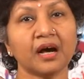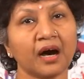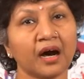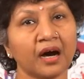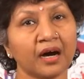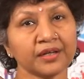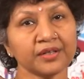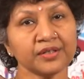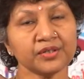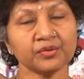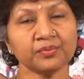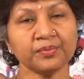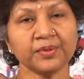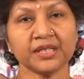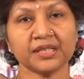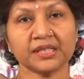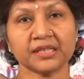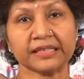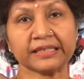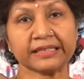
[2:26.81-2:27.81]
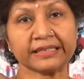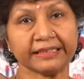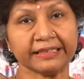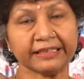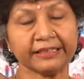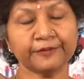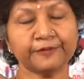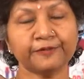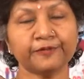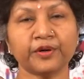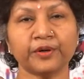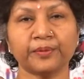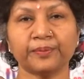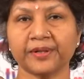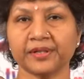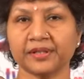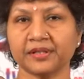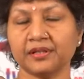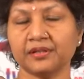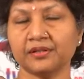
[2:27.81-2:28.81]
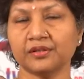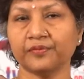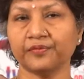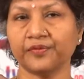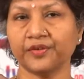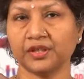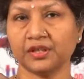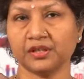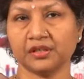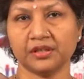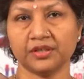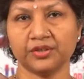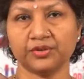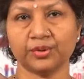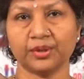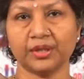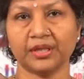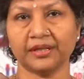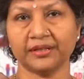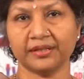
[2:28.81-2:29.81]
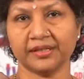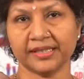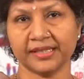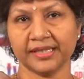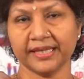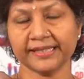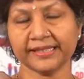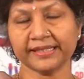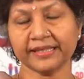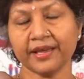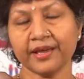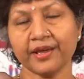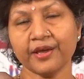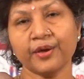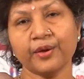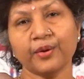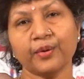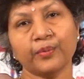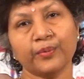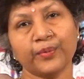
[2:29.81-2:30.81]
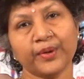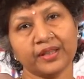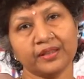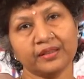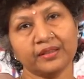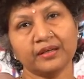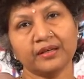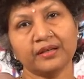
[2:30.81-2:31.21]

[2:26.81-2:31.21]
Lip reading: are to be screened for presence of interstitial lung disease with